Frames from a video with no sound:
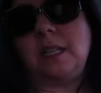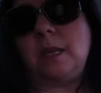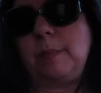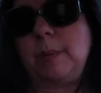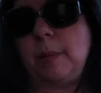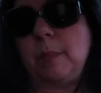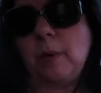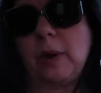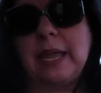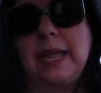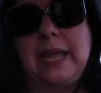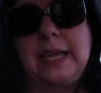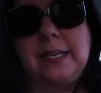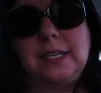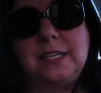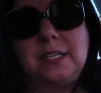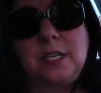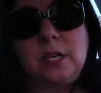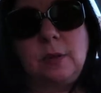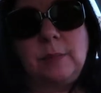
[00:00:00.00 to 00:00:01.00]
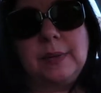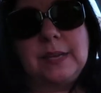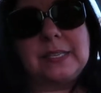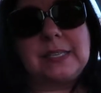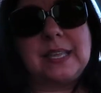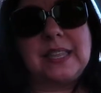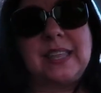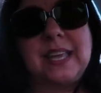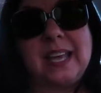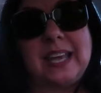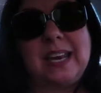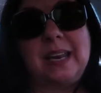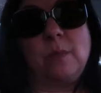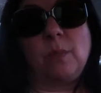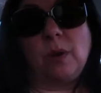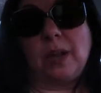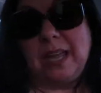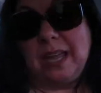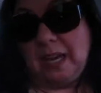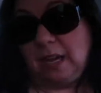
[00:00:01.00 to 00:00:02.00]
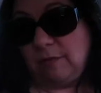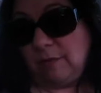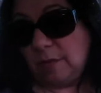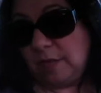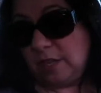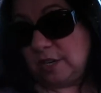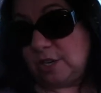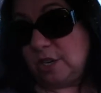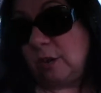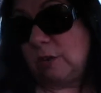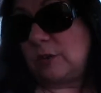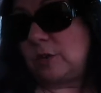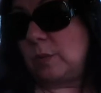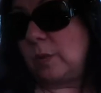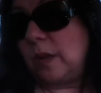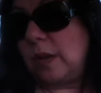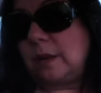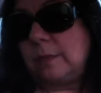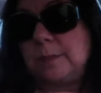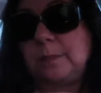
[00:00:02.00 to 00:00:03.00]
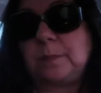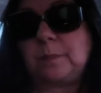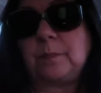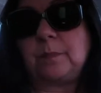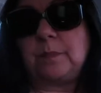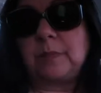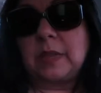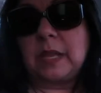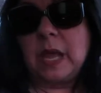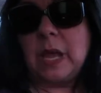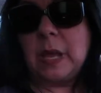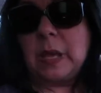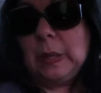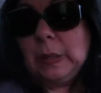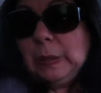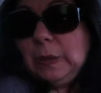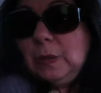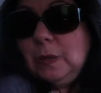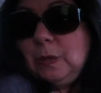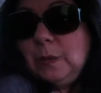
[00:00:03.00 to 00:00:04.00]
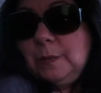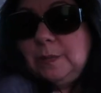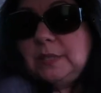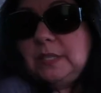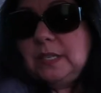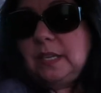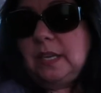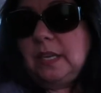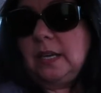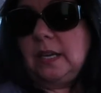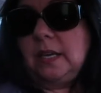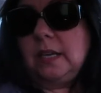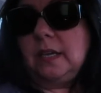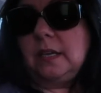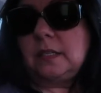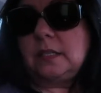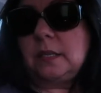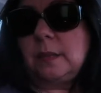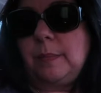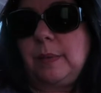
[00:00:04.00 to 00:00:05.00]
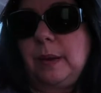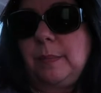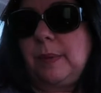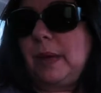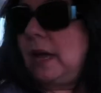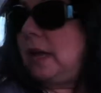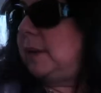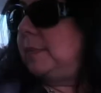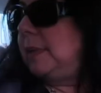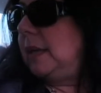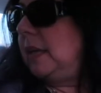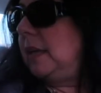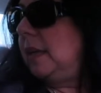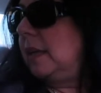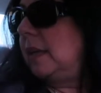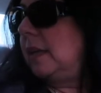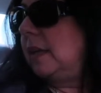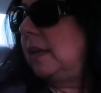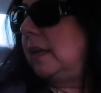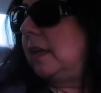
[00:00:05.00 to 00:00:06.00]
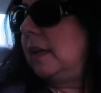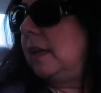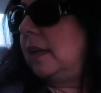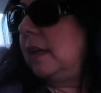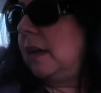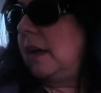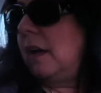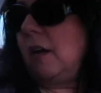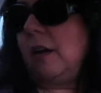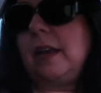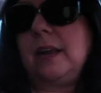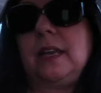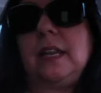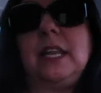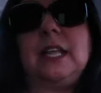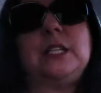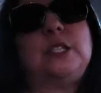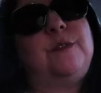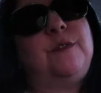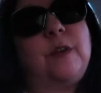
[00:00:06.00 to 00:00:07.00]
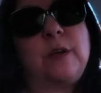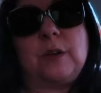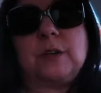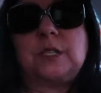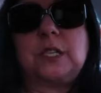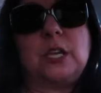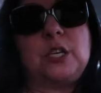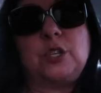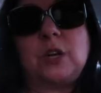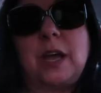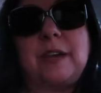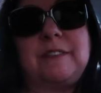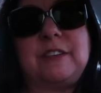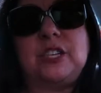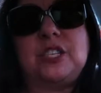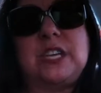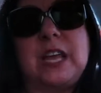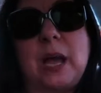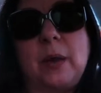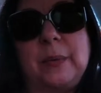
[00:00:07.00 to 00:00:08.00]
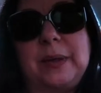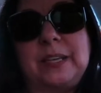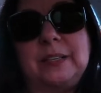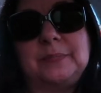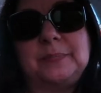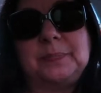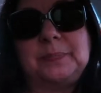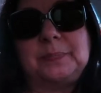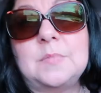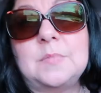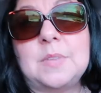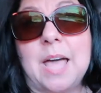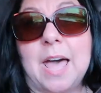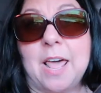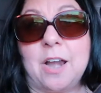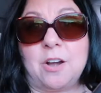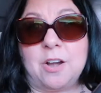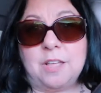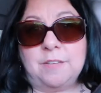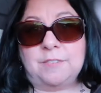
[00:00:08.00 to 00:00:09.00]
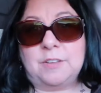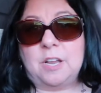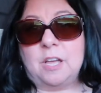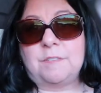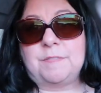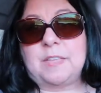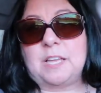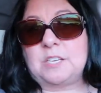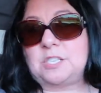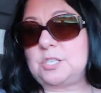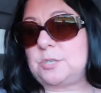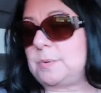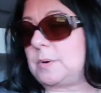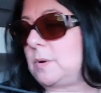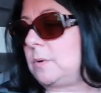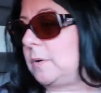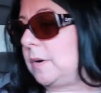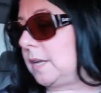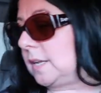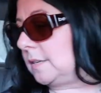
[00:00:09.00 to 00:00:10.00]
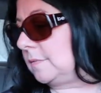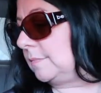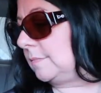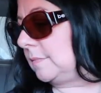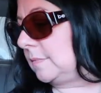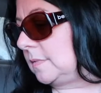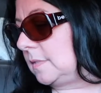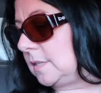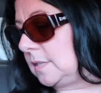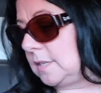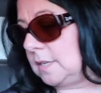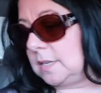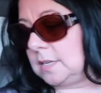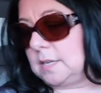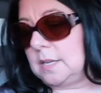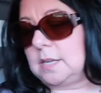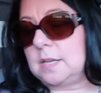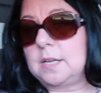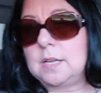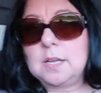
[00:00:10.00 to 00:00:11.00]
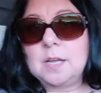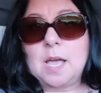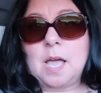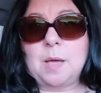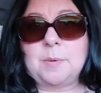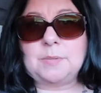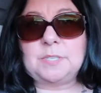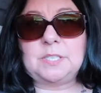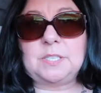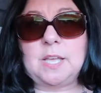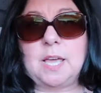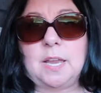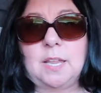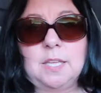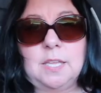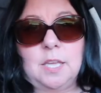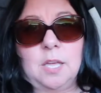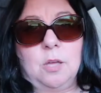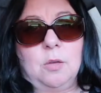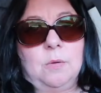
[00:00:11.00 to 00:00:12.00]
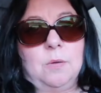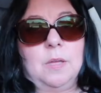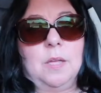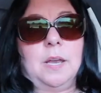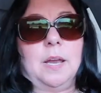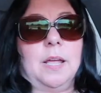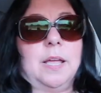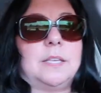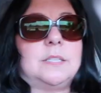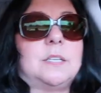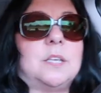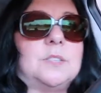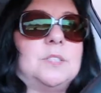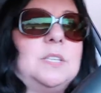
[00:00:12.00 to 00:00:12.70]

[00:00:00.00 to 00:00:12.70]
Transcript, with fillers: a little bit more candy too because I think I need more candy for the church one. Oopsie, somebody behind me. All right, let's focus on driving, shall we? I don't even know if that just recorded. I was telling you, and I guess I'll